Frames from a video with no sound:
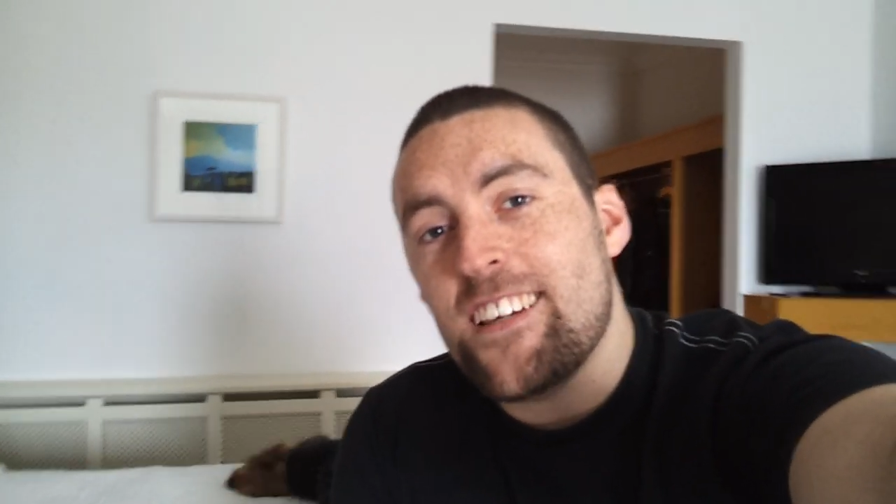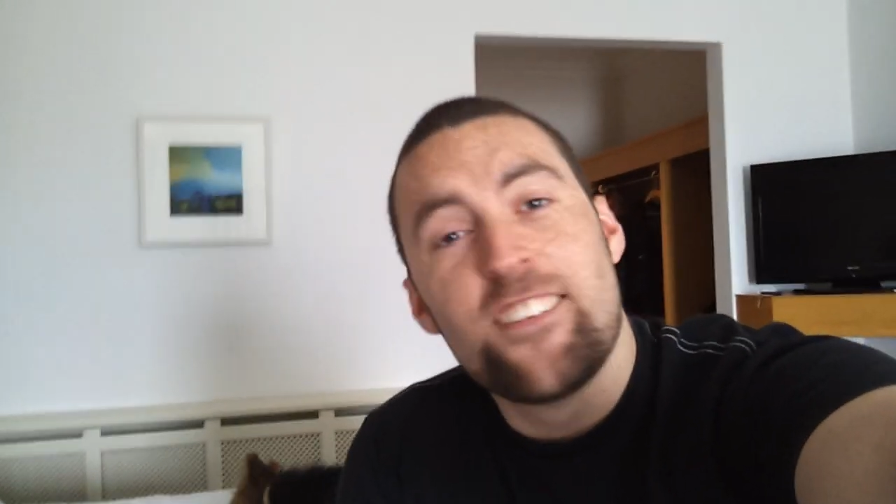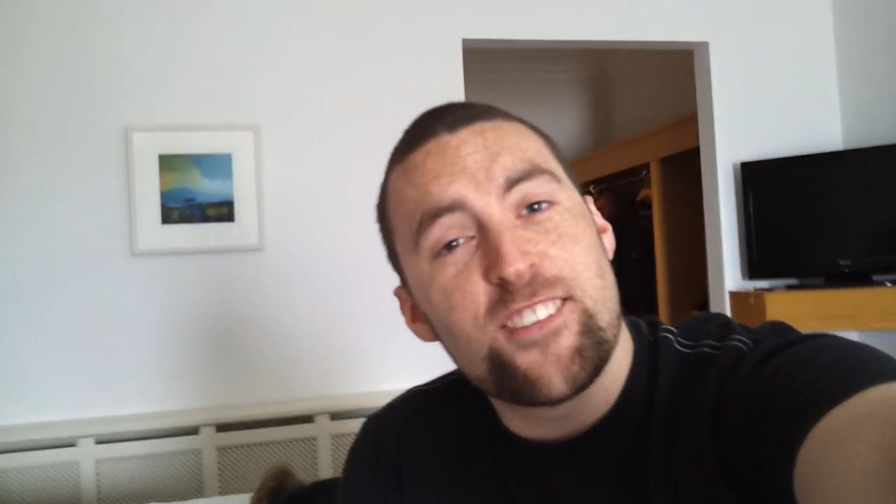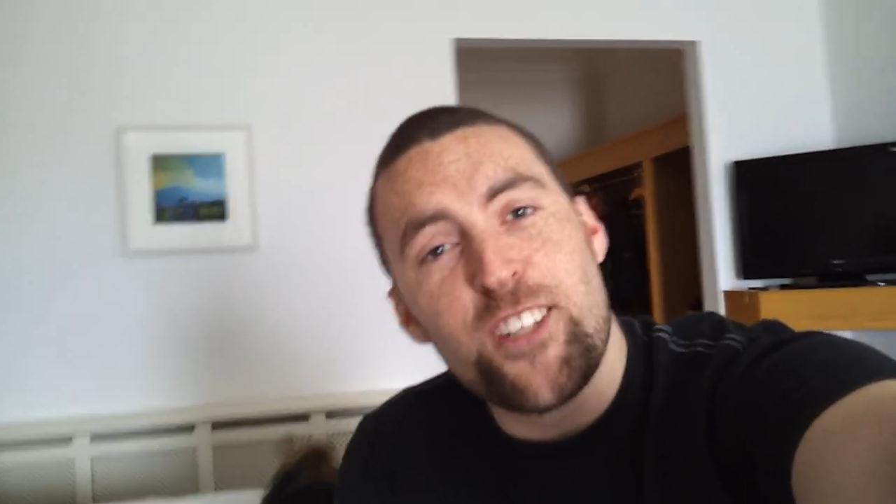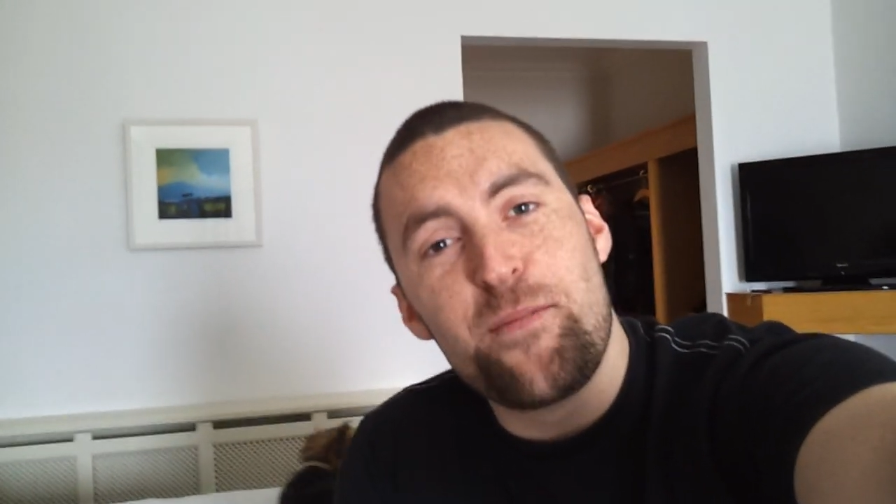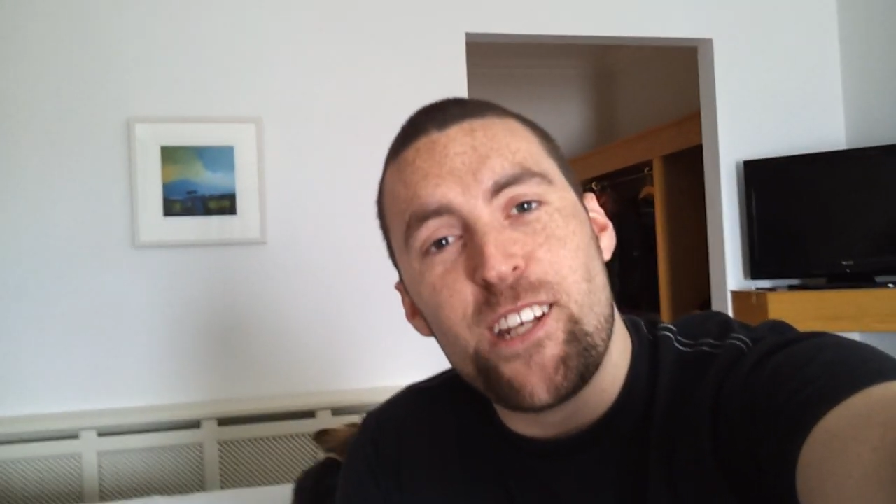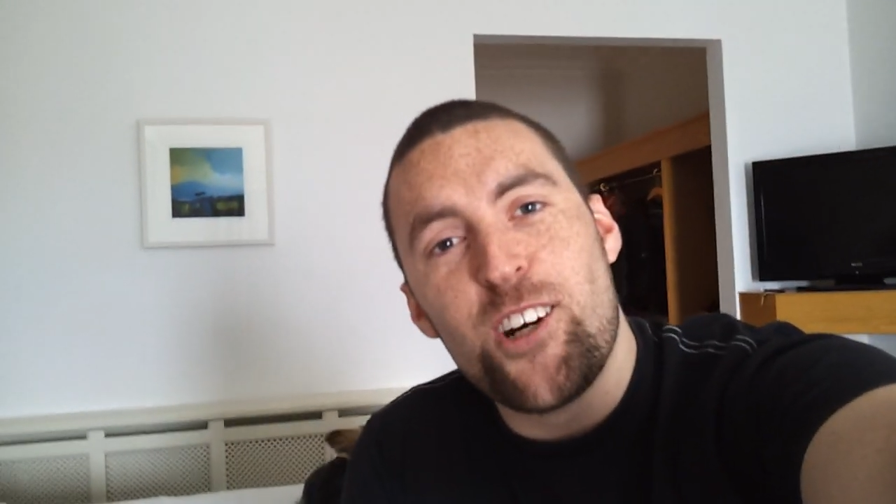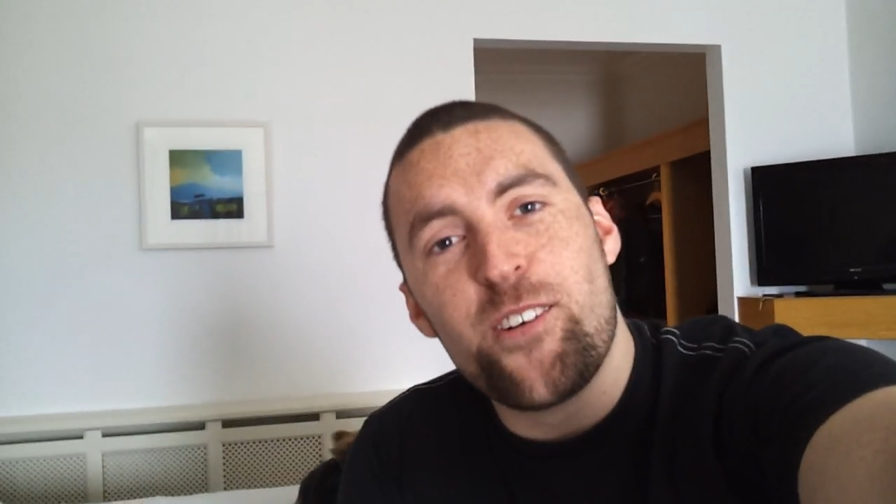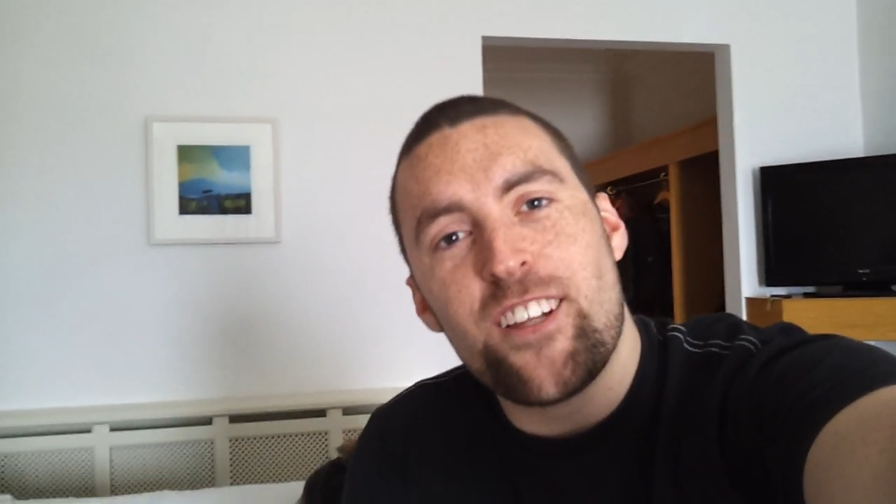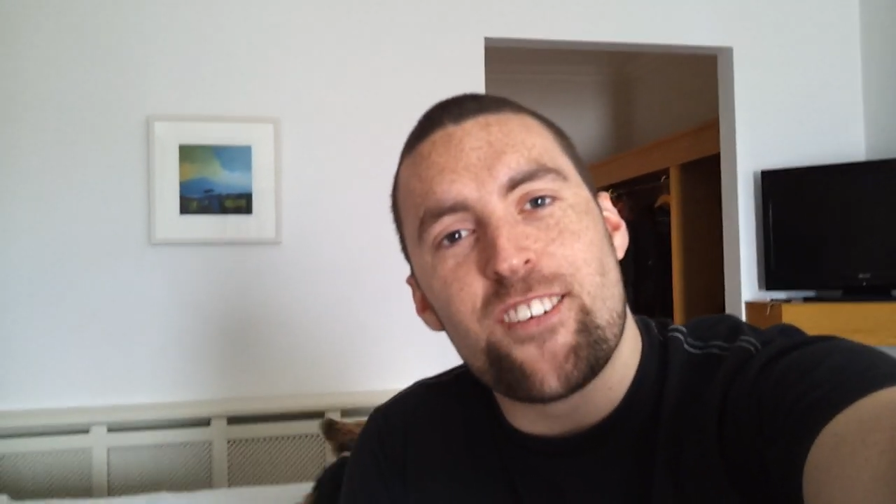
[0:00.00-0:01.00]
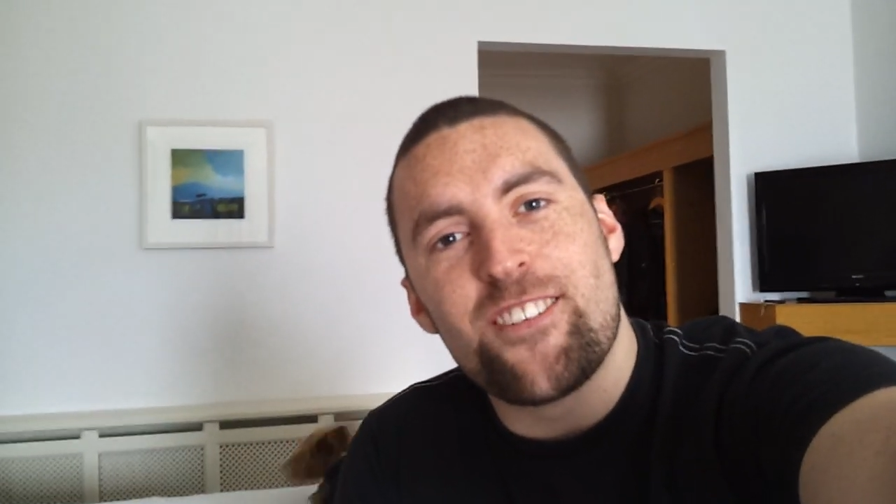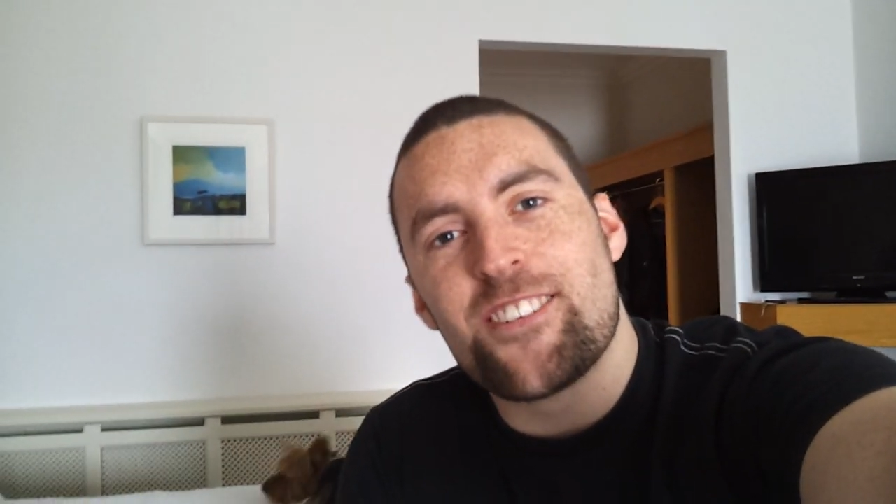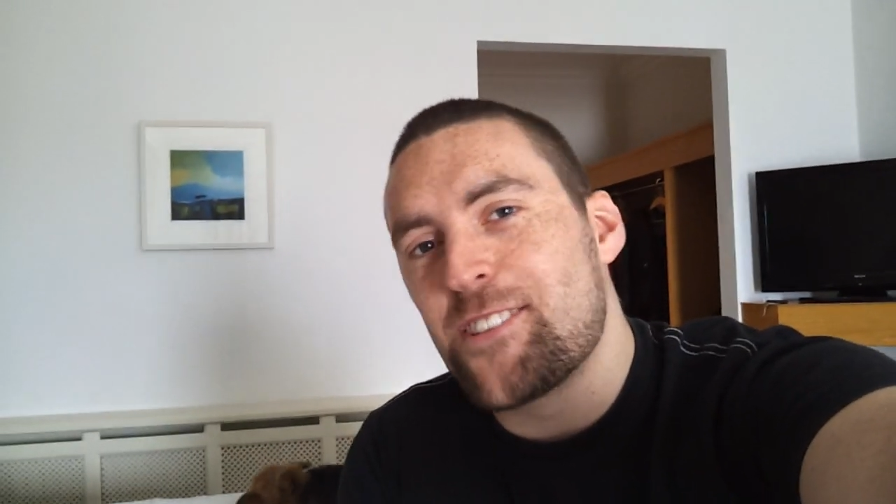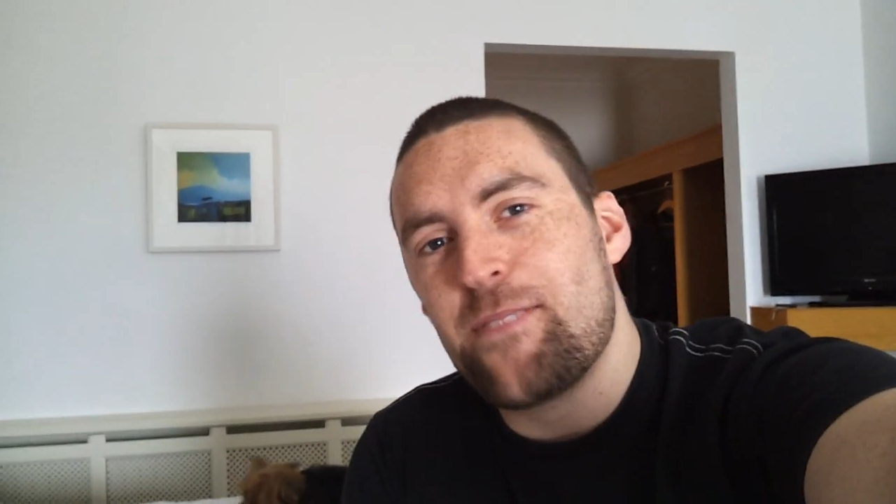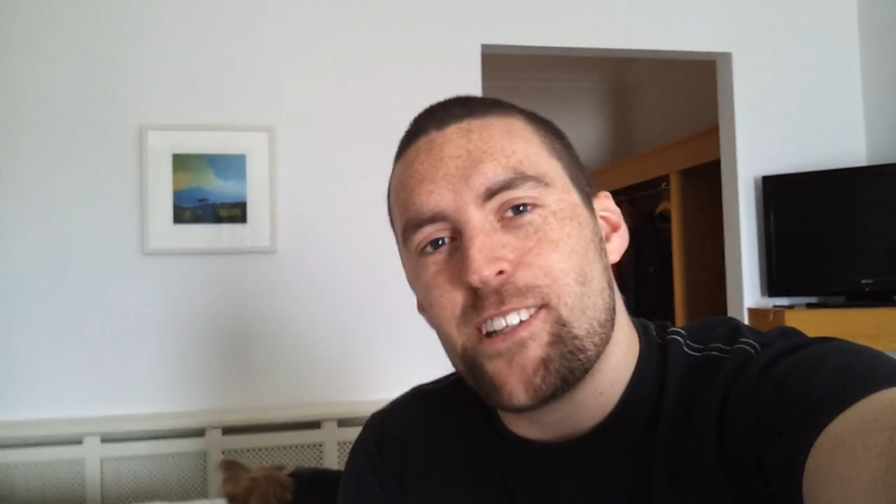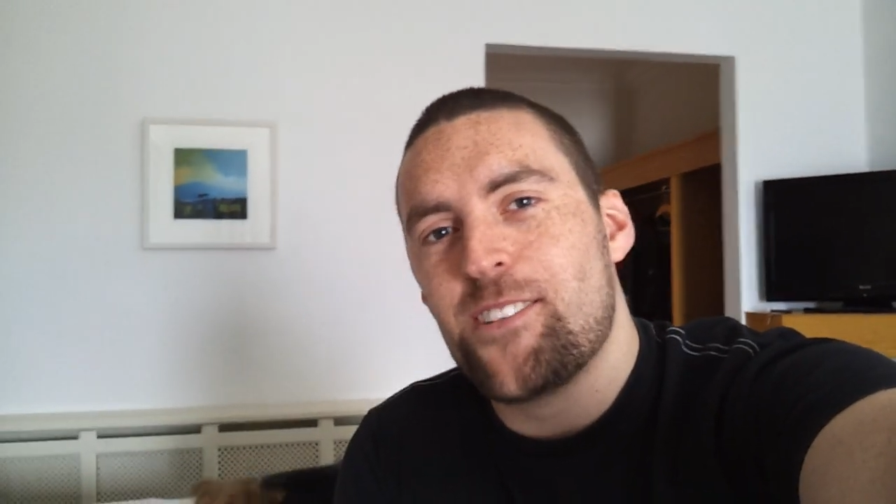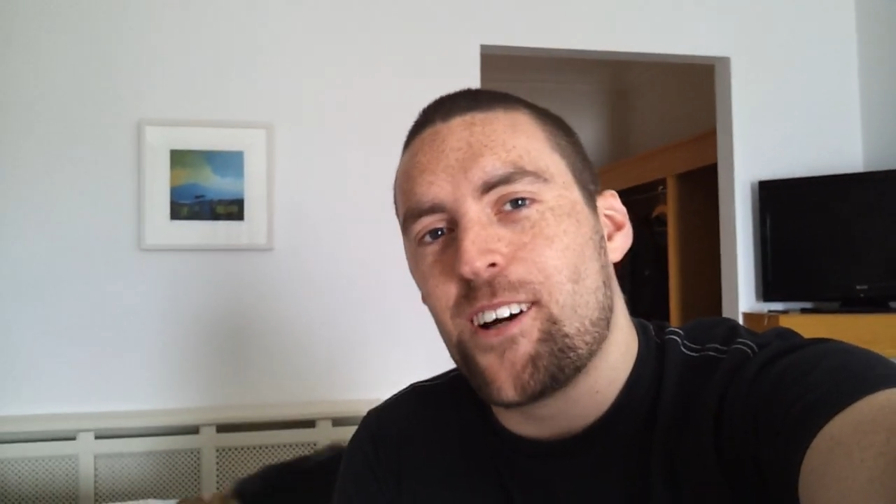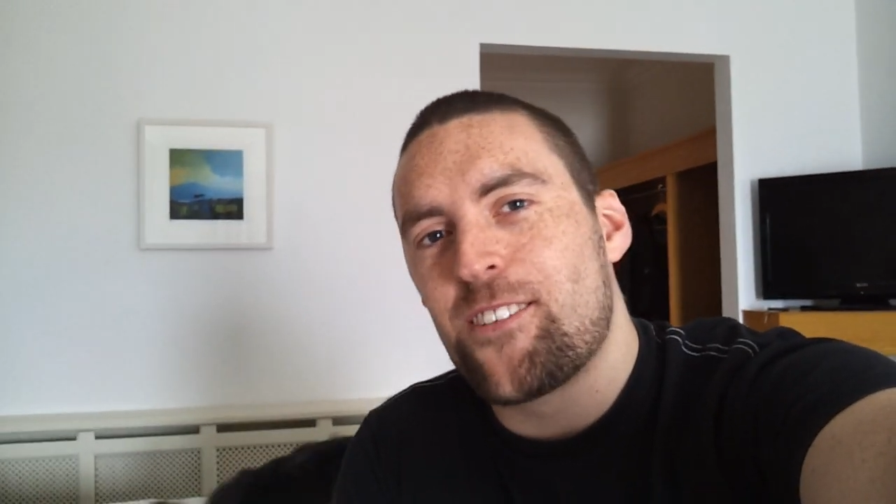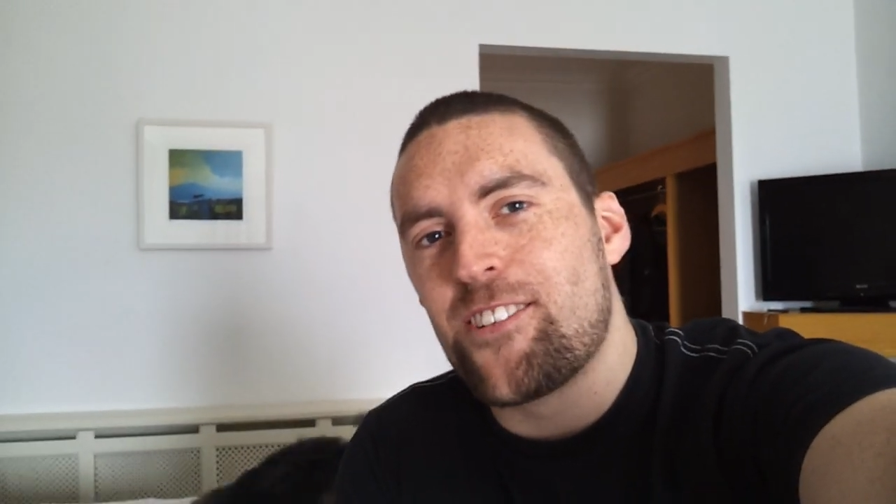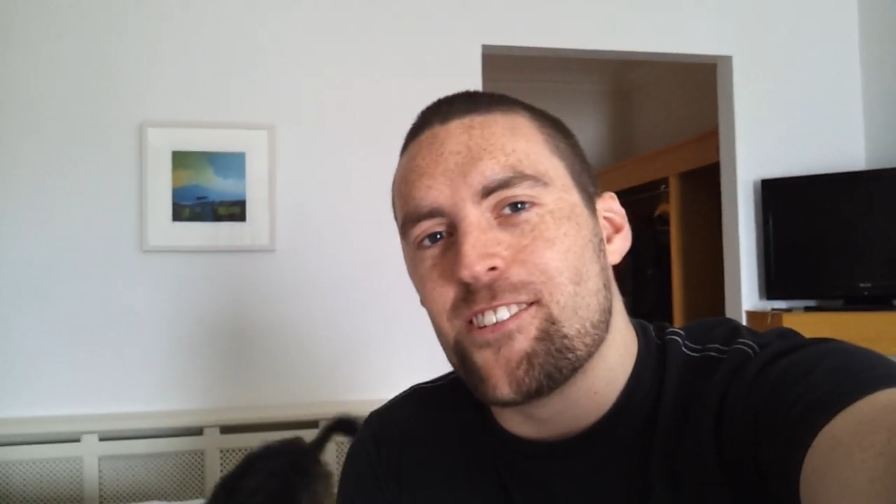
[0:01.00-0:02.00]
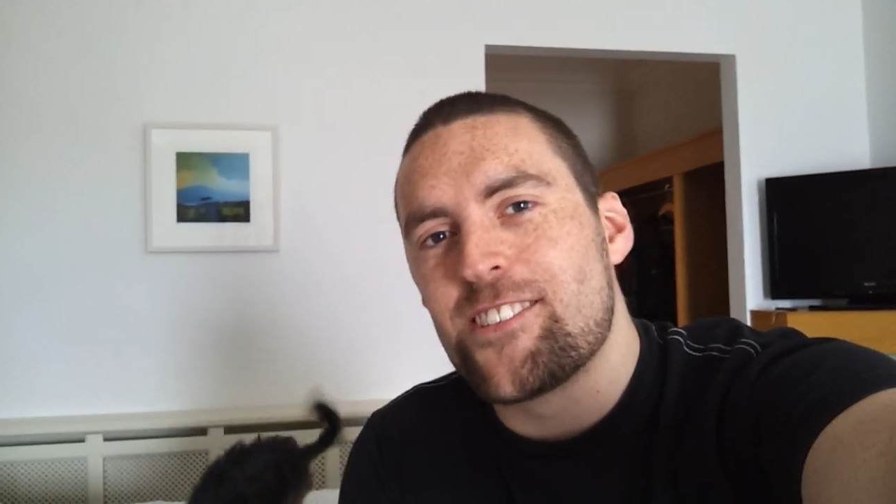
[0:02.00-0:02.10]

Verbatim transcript: There's going to be no intro, there's going to be no outro.